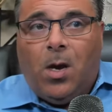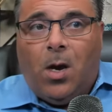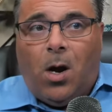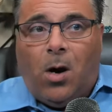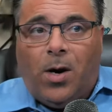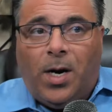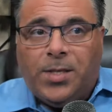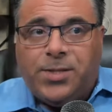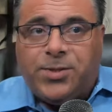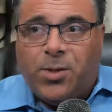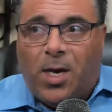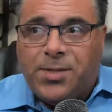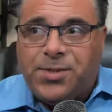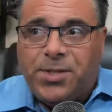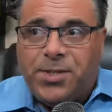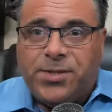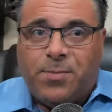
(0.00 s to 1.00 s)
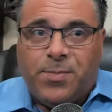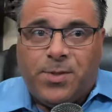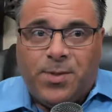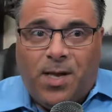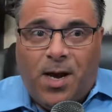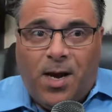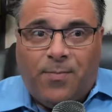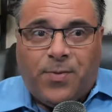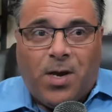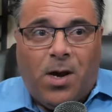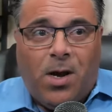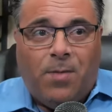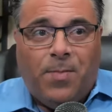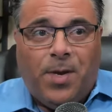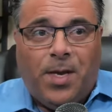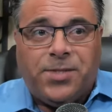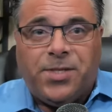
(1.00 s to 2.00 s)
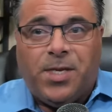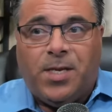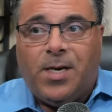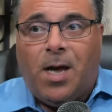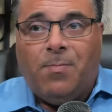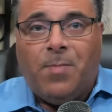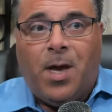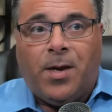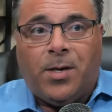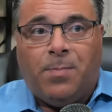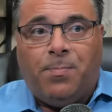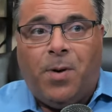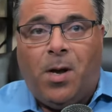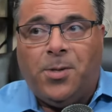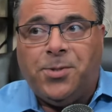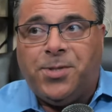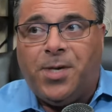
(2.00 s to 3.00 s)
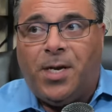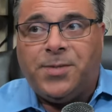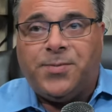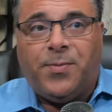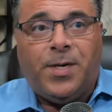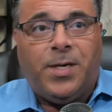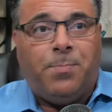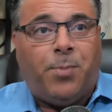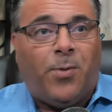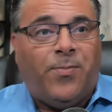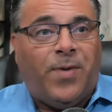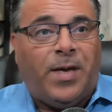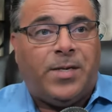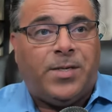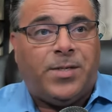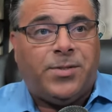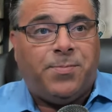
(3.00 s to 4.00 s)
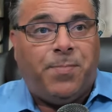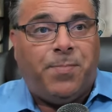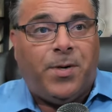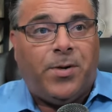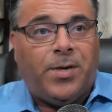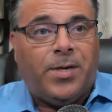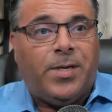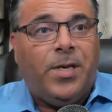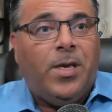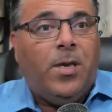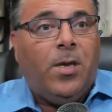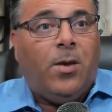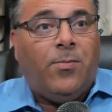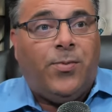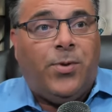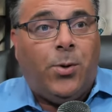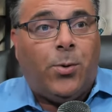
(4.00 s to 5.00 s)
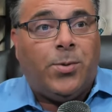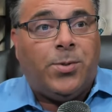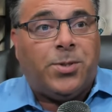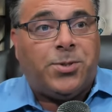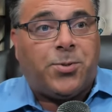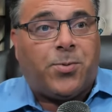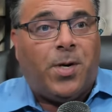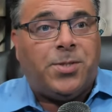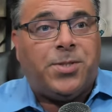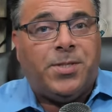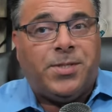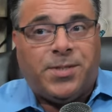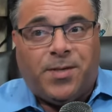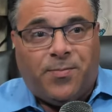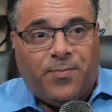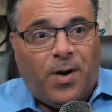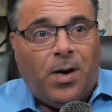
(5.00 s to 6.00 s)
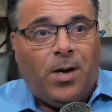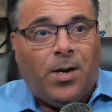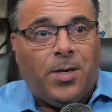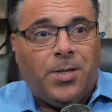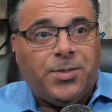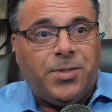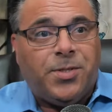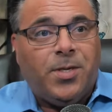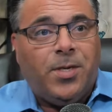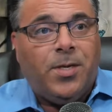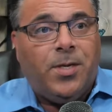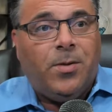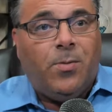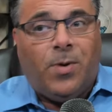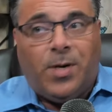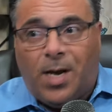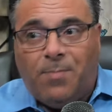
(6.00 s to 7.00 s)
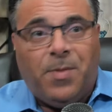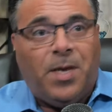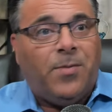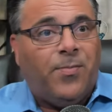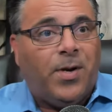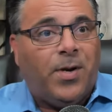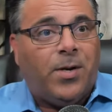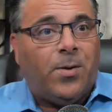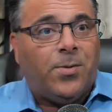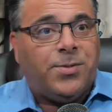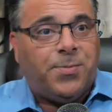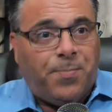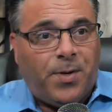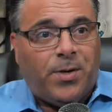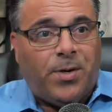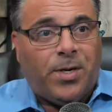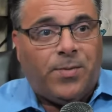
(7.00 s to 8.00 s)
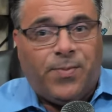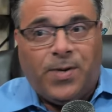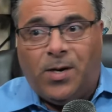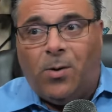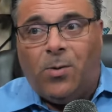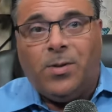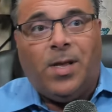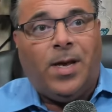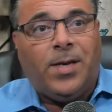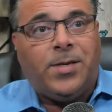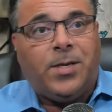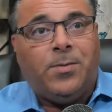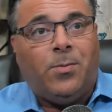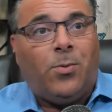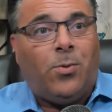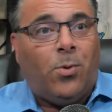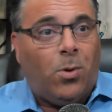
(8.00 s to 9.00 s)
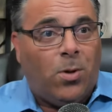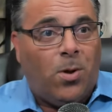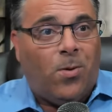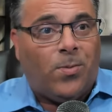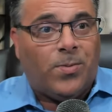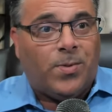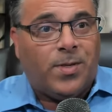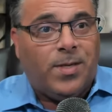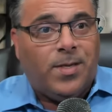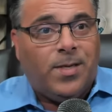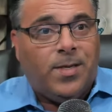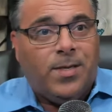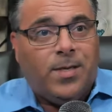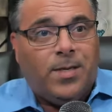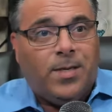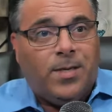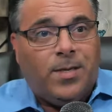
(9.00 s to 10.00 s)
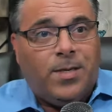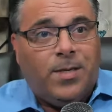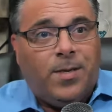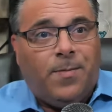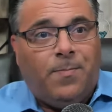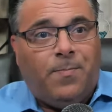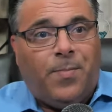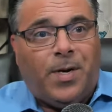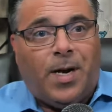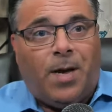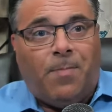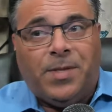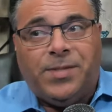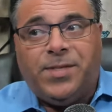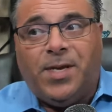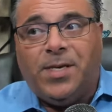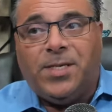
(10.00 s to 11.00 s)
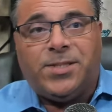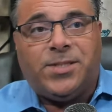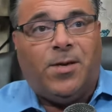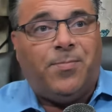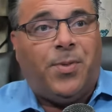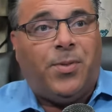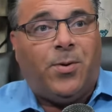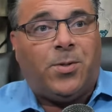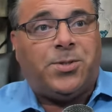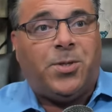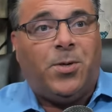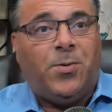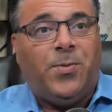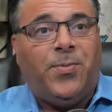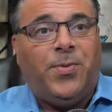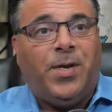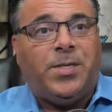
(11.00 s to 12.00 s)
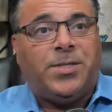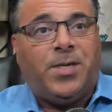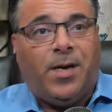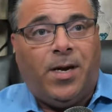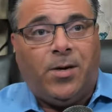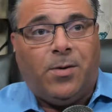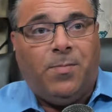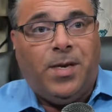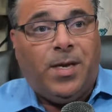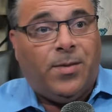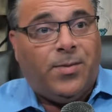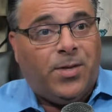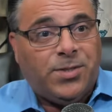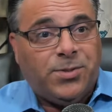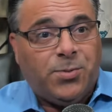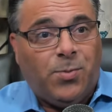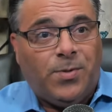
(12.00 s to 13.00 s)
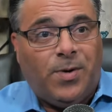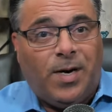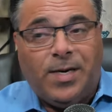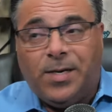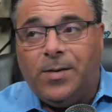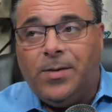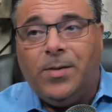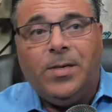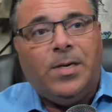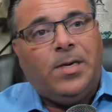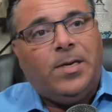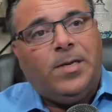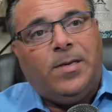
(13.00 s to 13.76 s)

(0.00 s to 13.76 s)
All right, so I see some of the live comments, and I'm not going to apologize for any profanities, period. Viewer discretion is advised when I make videos, period. If you don't like it, roll on. But I'm going to tell you something. There are certain things that anger me, and this one right here.